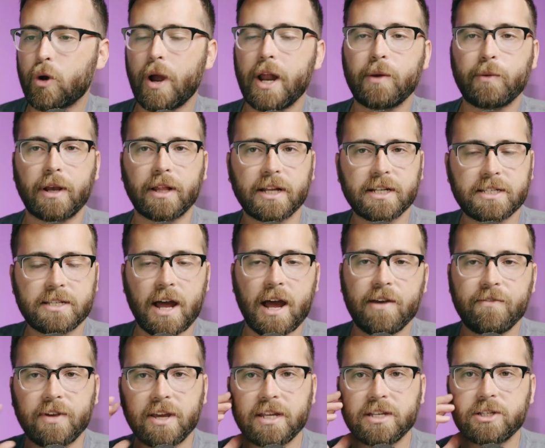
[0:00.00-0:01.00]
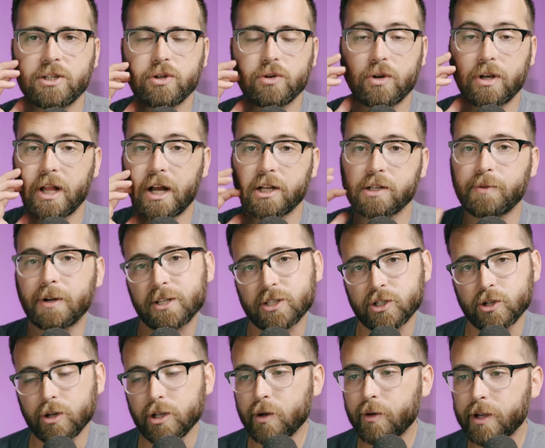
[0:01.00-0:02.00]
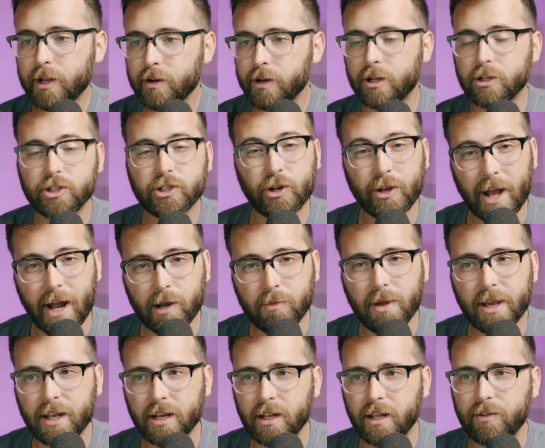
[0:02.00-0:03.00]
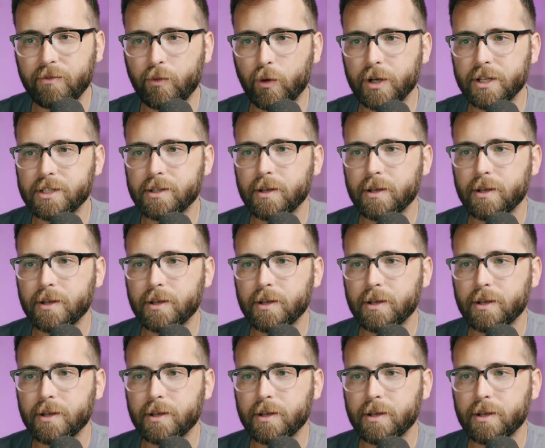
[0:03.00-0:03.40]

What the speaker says: anyway, let's dive into CloudSpot Studio here, and I'll show you how to make an invoice.